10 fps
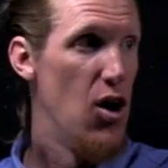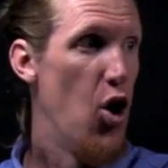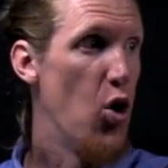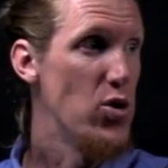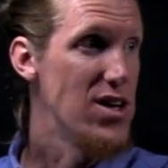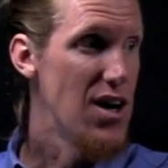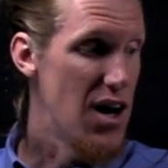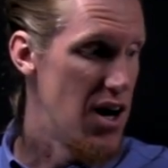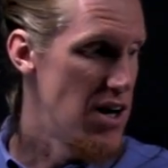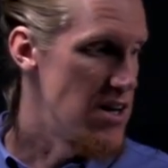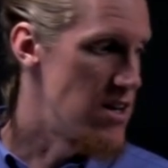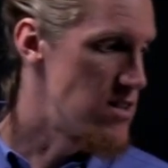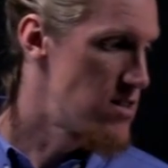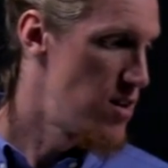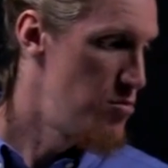Oniyah
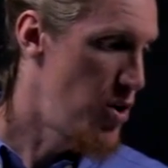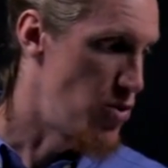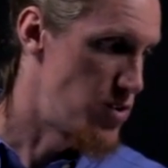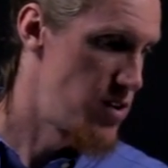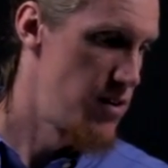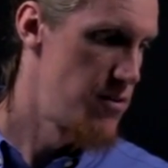is boat.